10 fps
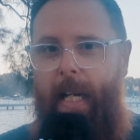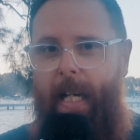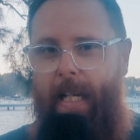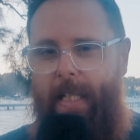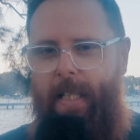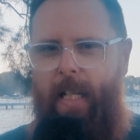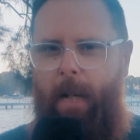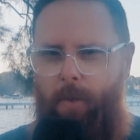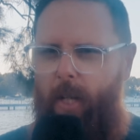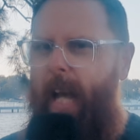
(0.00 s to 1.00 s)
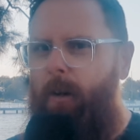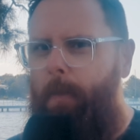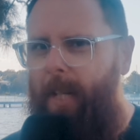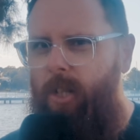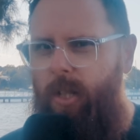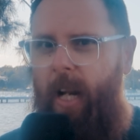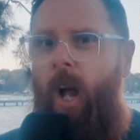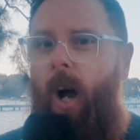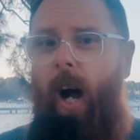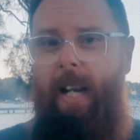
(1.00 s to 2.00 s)
in setup. So that will be interesting.
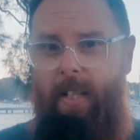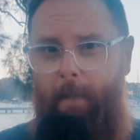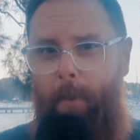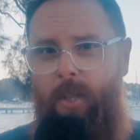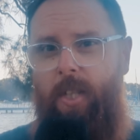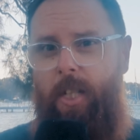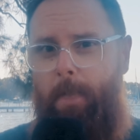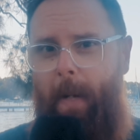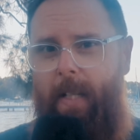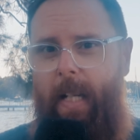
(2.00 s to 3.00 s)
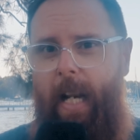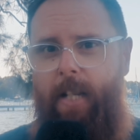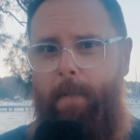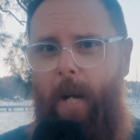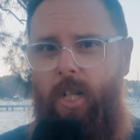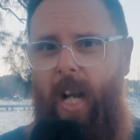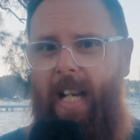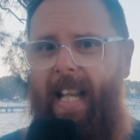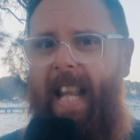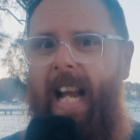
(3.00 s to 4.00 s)
High temperatures expected in Azerbaijan,
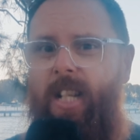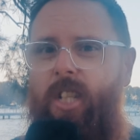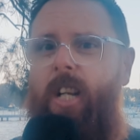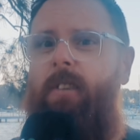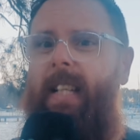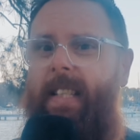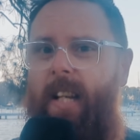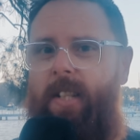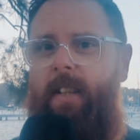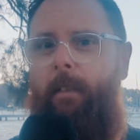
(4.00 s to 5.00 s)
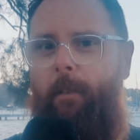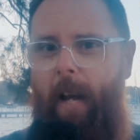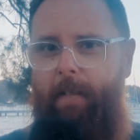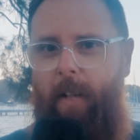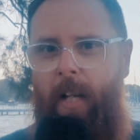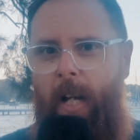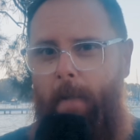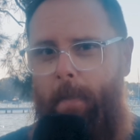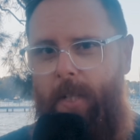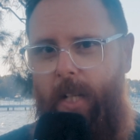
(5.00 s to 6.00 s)
and that generally doesn't favour
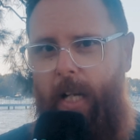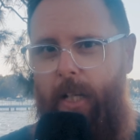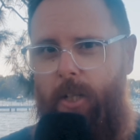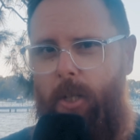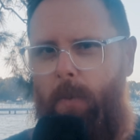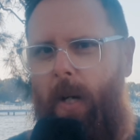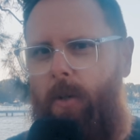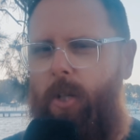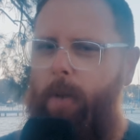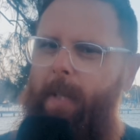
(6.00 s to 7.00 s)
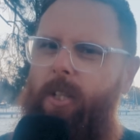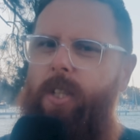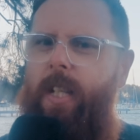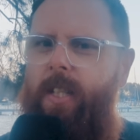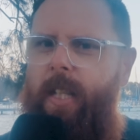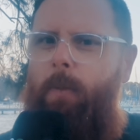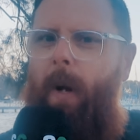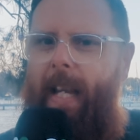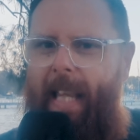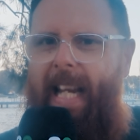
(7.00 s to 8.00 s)
Mercedes as well. So it'll be interesting to see
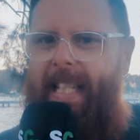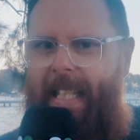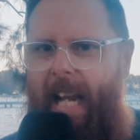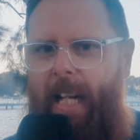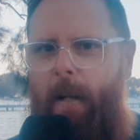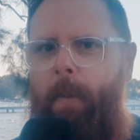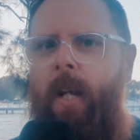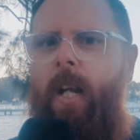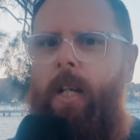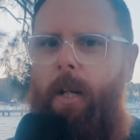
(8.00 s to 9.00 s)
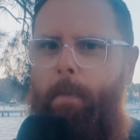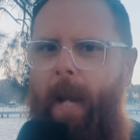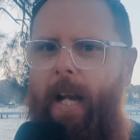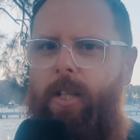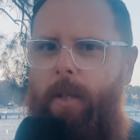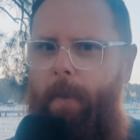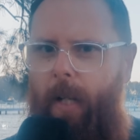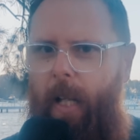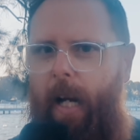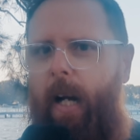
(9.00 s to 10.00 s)
where they stack up compared to
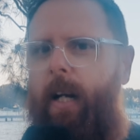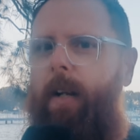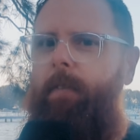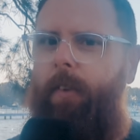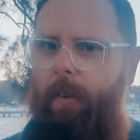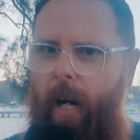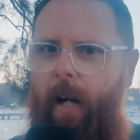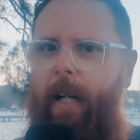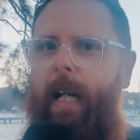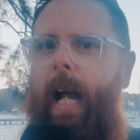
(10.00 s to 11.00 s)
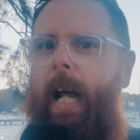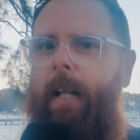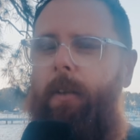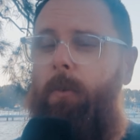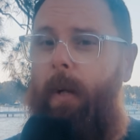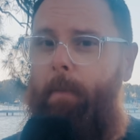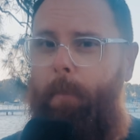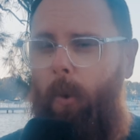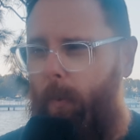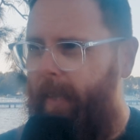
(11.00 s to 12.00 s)
McLaren and Ferrari and Red
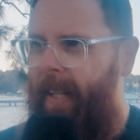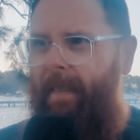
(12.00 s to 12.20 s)
Bull.